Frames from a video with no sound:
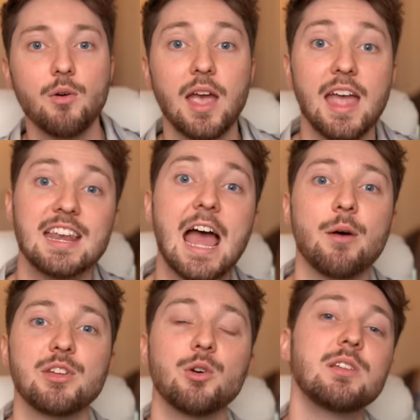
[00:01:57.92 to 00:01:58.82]
Okay,
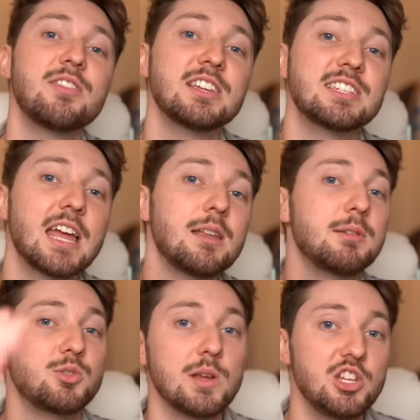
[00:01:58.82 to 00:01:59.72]
now the only thing standing
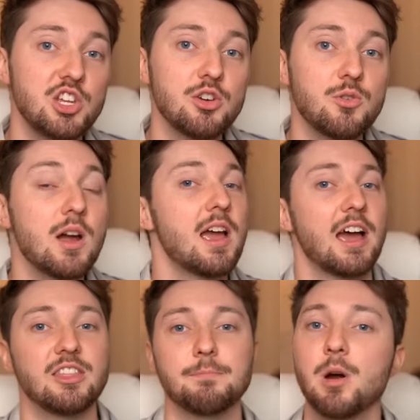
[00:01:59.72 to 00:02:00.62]
between you
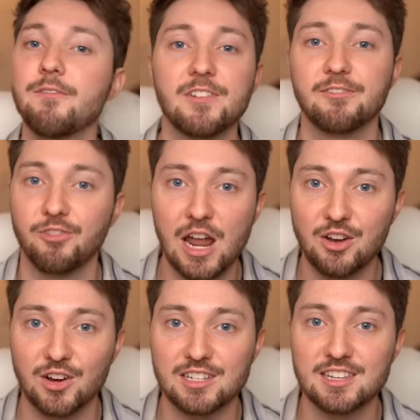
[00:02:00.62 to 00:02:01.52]
and the perfect
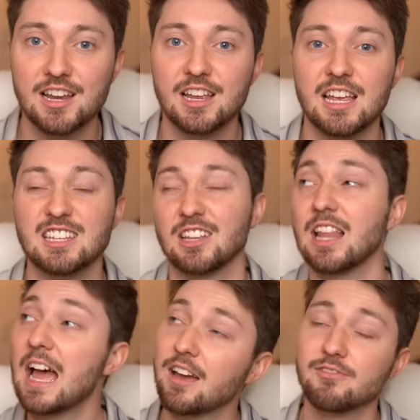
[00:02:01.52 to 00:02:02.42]
fragrance is a
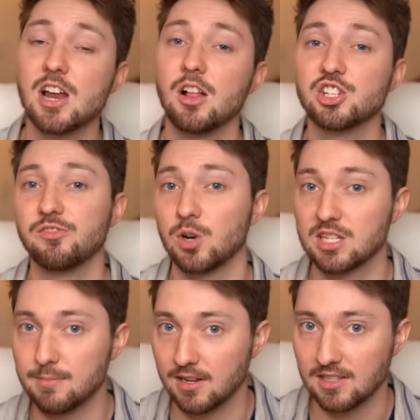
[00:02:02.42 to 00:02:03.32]
lack of knowledge of what
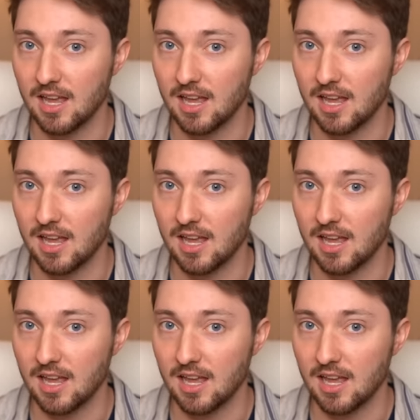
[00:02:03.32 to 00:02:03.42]
it smells